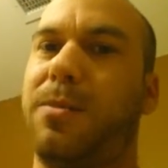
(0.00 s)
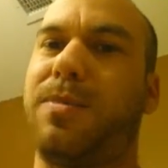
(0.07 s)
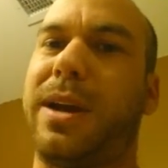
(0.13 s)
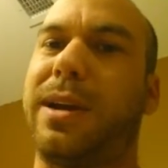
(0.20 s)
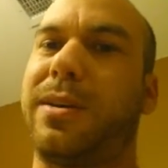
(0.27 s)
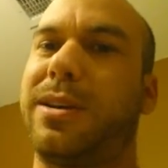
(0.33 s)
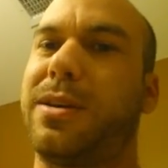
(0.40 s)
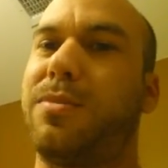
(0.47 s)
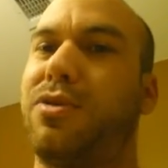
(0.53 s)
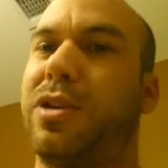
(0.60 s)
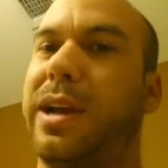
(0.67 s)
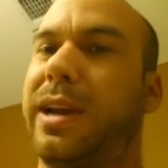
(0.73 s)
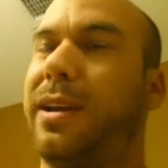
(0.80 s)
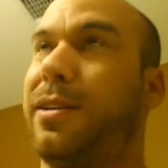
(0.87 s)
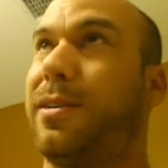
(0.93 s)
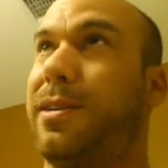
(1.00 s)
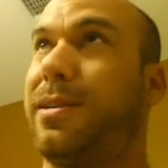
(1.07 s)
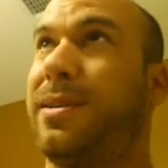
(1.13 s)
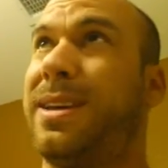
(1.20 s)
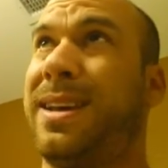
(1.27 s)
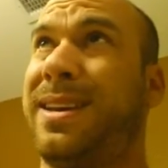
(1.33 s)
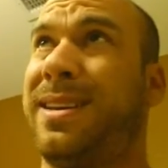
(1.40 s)
beard debris
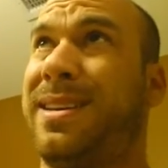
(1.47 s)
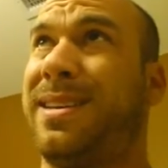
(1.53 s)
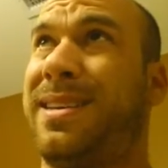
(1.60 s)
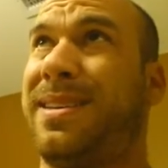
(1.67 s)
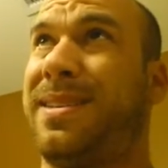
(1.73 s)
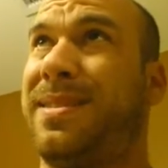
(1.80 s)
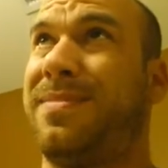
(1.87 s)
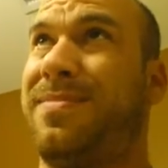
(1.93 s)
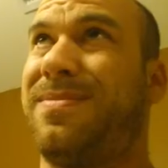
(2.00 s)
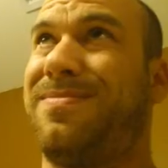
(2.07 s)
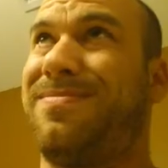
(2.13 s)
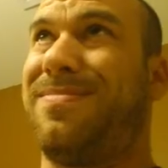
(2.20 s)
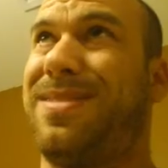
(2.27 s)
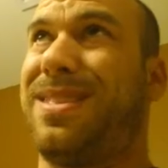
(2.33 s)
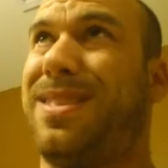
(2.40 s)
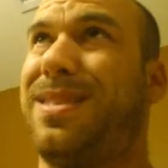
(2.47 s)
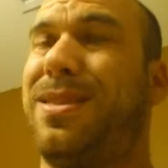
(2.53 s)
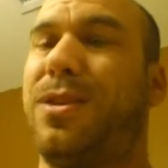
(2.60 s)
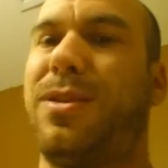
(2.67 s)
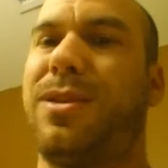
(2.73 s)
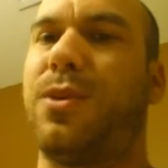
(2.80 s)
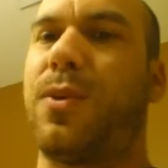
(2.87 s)
or
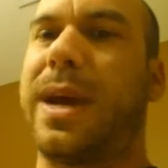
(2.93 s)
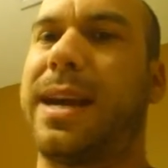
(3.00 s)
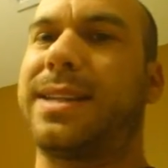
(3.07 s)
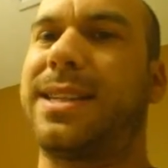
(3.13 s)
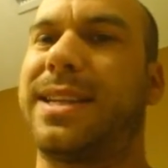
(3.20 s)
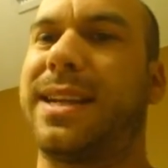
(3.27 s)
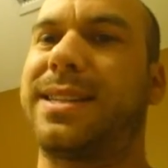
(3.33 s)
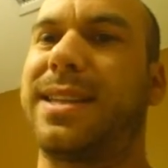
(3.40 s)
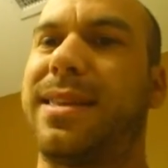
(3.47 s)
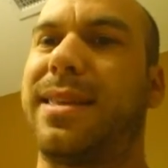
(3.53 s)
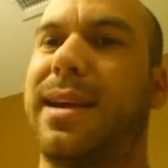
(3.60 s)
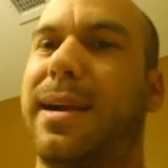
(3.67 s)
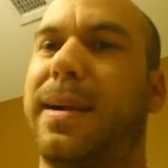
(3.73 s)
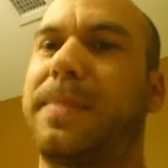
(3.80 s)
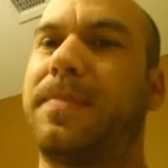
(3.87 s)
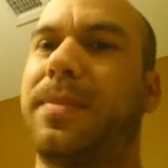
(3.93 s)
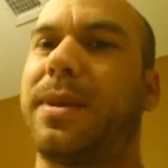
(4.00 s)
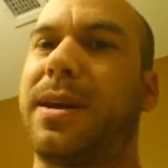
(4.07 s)
the way it sticks in there.